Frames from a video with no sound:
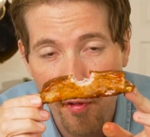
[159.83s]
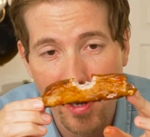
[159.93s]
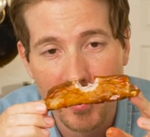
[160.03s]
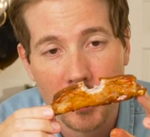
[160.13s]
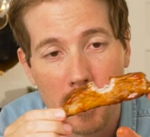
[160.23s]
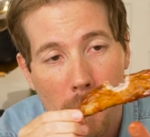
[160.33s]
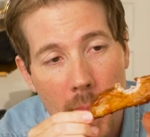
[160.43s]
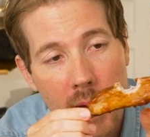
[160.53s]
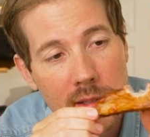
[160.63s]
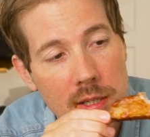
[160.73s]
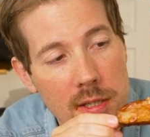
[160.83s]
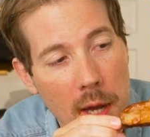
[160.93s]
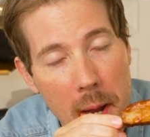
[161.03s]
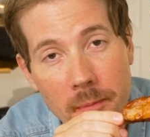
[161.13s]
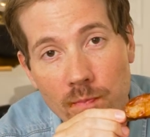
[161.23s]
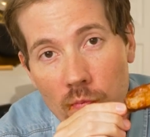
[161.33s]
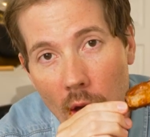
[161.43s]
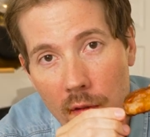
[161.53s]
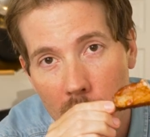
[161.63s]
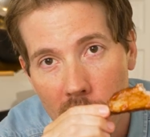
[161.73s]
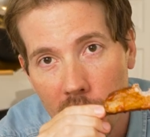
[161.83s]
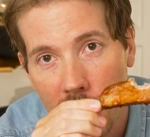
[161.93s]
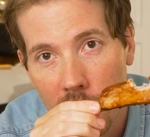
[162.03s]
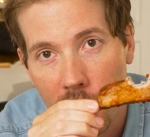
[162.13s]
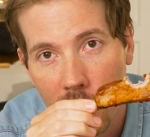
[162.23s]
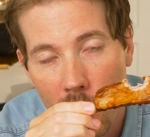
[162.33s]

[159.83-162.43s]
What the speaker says: friends, is a sign of a perfectly cooked